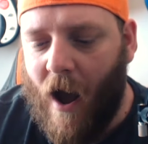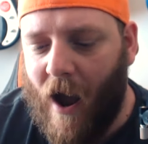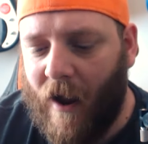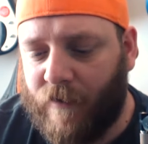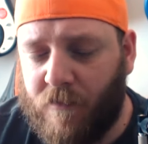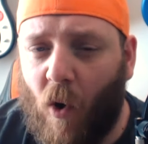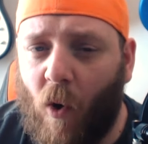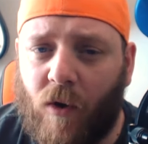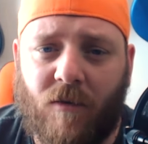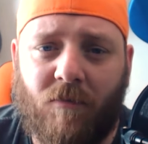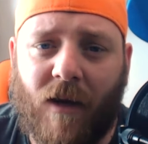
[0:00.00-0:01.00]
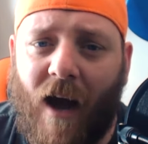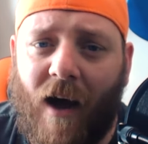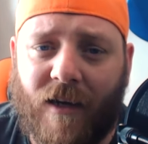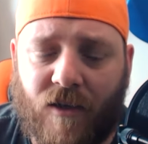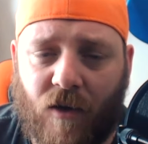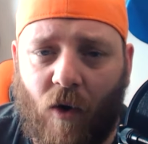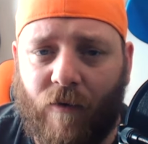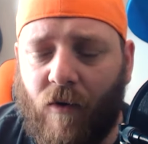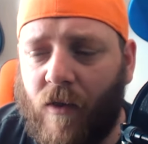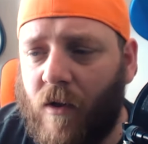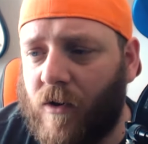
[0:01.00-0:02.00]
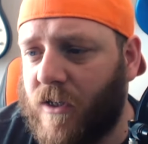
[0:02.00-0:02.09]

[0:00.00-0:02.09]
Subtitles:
I have some awesome guys over on their